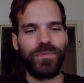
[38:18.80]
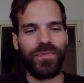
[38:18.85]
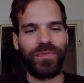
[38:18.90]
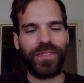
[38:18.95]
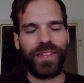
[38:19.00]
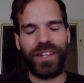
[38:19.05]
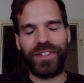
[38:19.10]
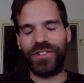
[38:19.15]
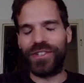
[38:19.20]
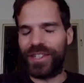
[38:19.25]

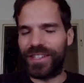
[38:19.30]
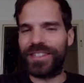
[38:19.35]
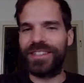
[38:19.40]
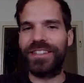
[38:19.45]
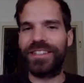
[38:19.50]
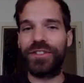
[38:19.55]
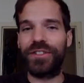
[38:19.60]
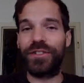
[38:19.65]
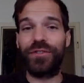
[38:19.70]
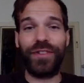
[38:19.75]
I just
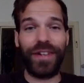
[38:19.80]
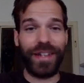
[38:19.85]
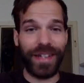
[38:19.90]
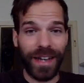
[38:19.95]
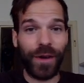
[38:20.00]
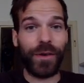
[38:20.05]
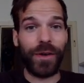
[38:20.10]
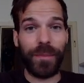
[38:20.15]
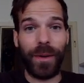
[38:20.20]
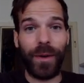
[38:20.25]
need to find
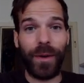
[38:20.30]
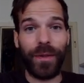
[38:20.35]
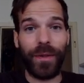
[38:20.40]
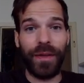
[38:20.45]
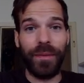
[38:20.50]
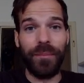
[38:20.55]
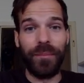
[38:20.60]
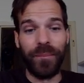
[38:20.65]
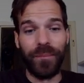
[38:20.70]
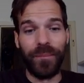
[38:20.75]
out about them.